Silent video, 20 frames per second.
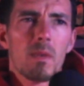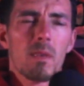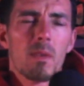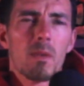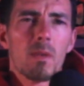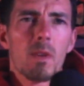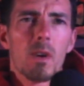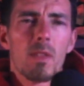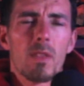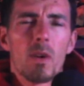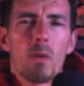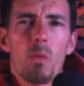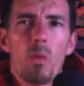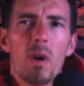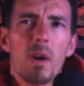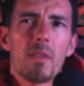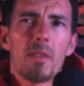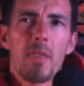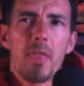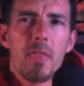the
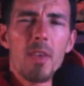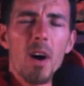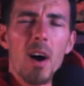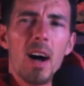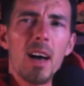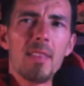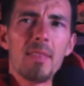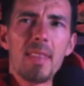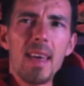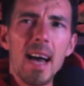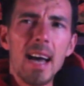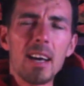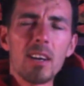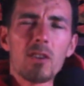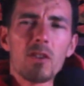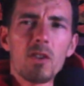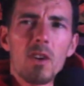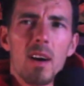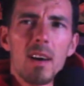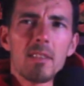one thought that
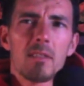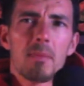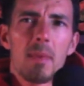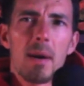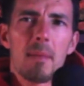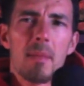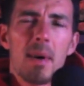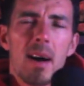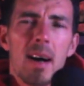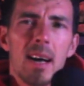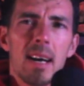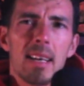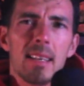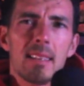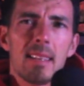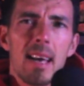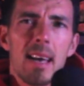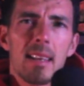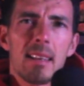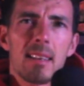crossed my
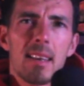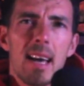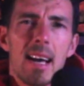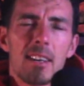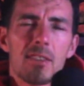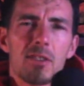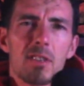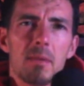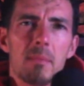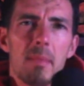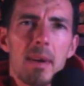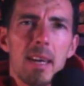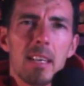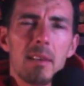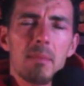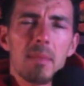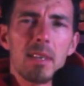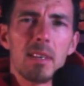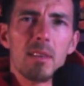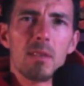mind that actually
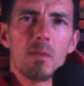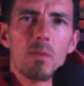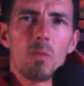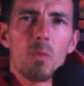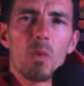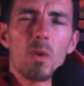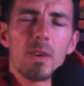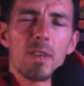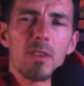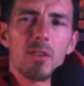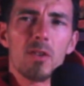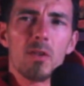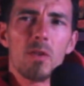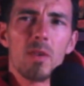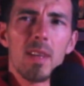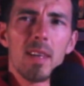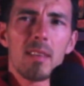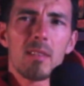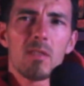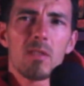made me want to do
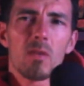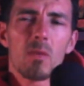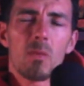this